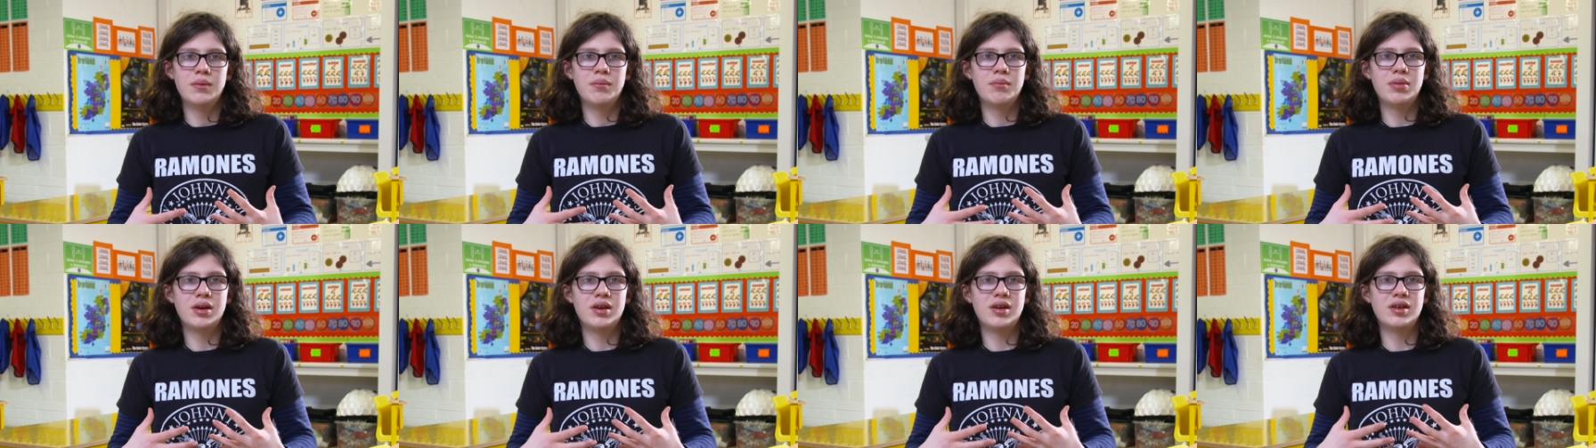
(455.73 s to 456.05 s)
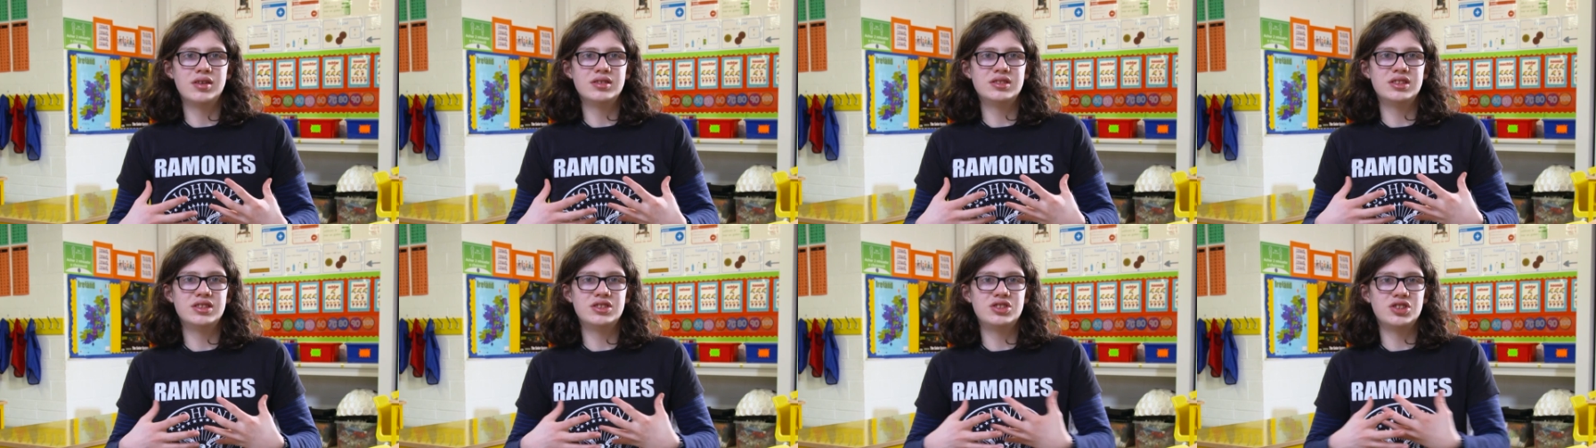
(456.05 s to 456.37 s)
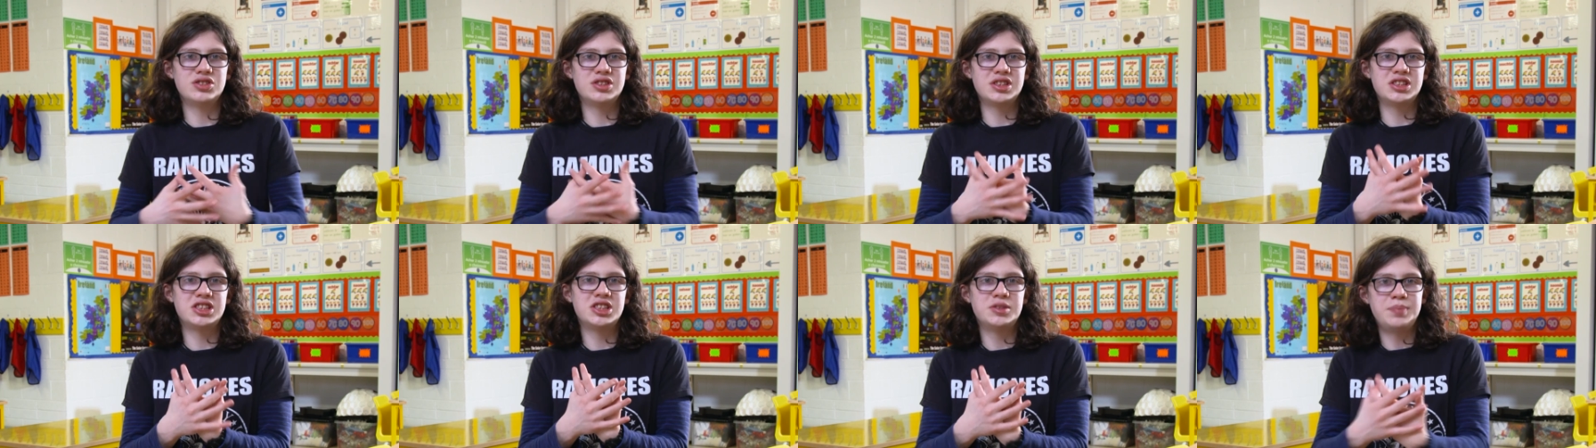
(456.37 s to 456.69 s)
because it
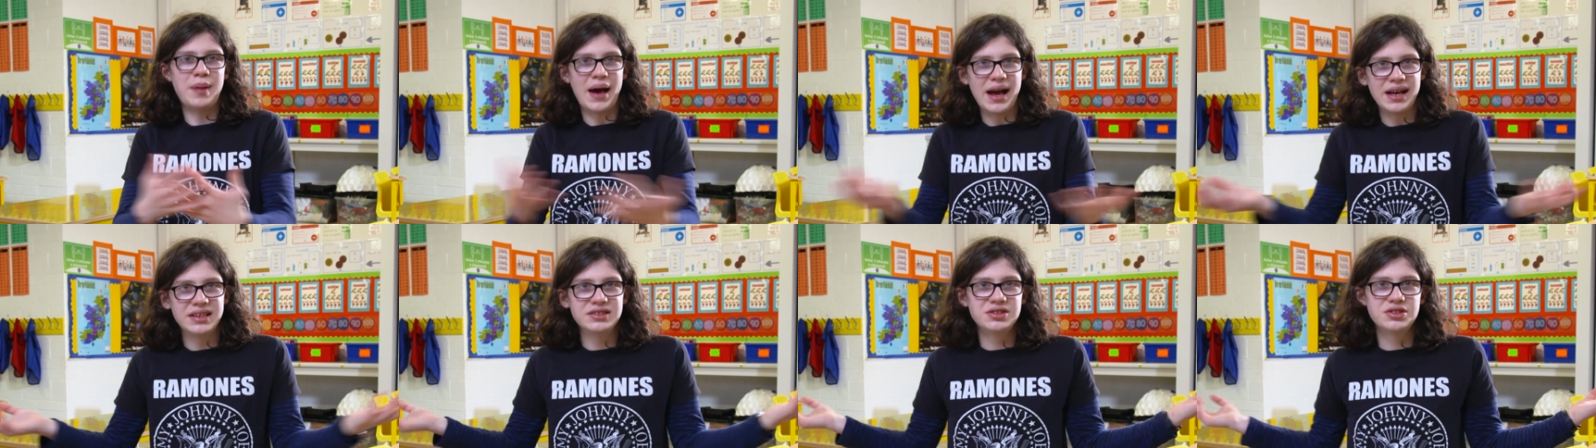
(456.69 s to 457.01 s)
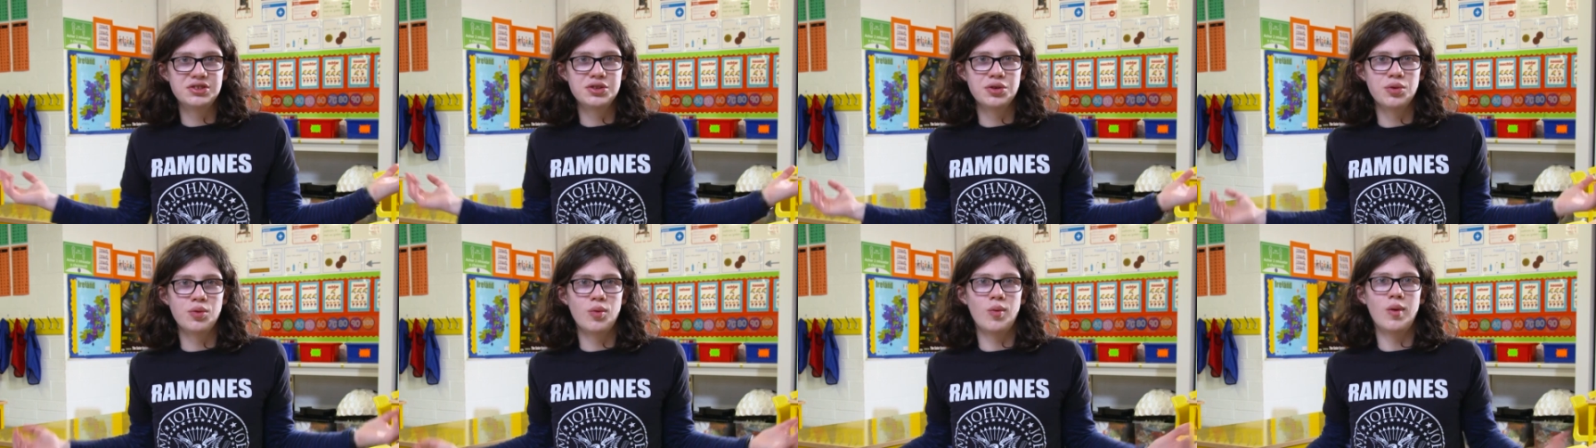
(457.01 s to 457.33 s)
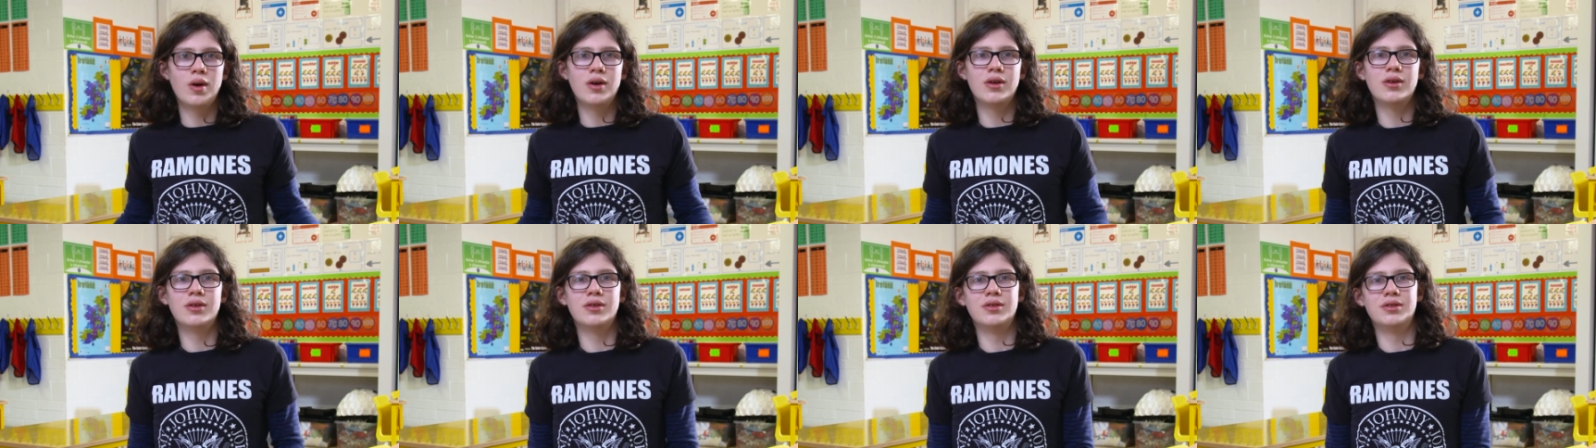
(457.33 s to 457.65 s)
just expands your
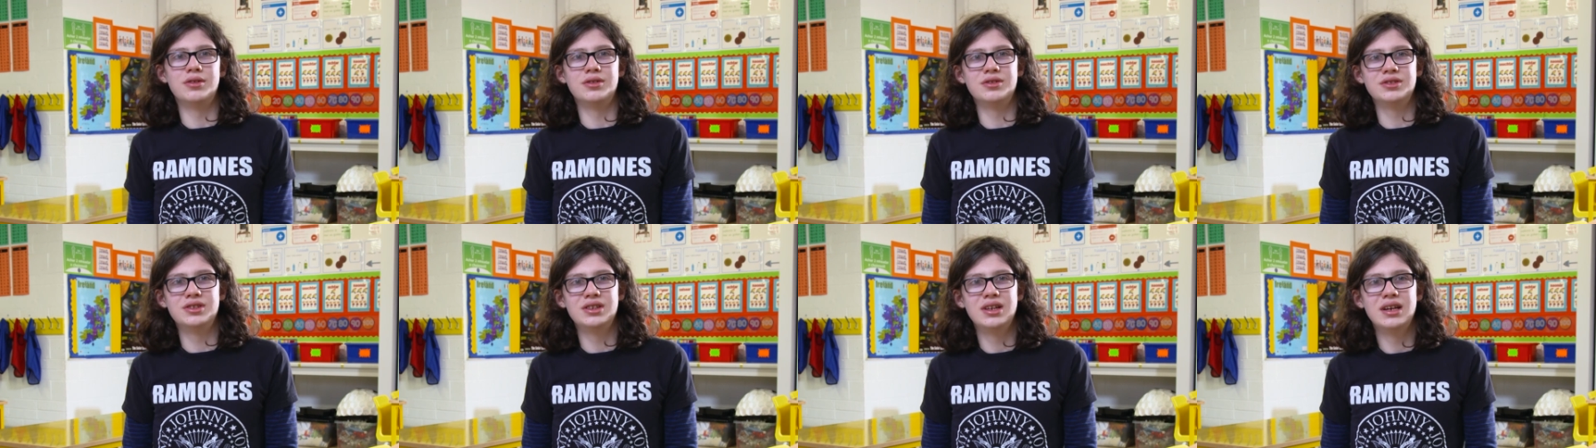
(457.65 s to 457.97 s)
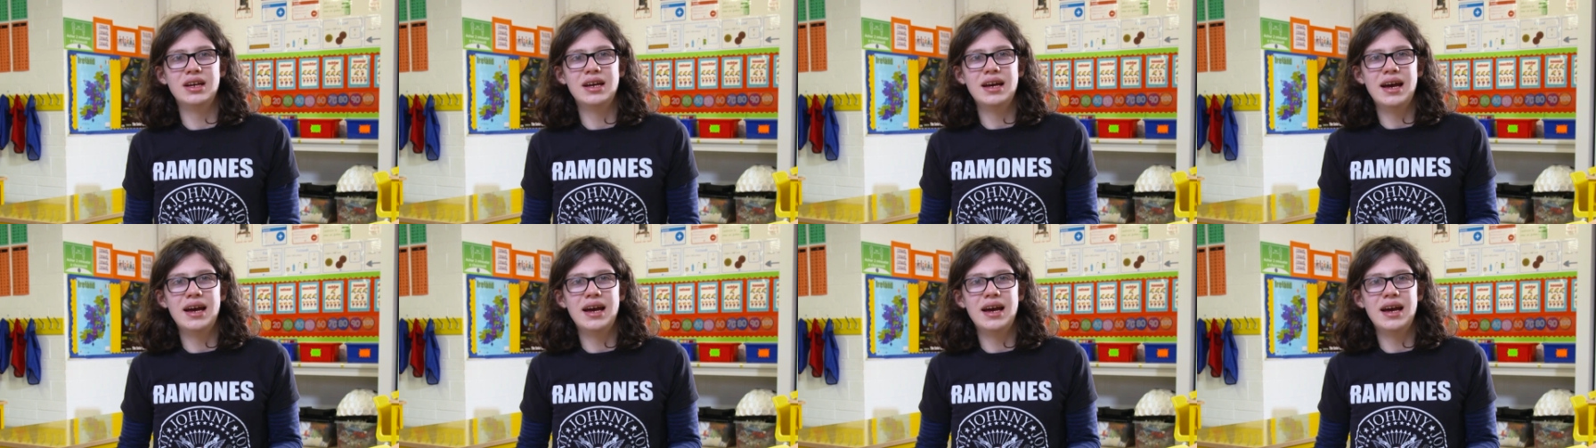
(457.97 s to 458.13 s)
world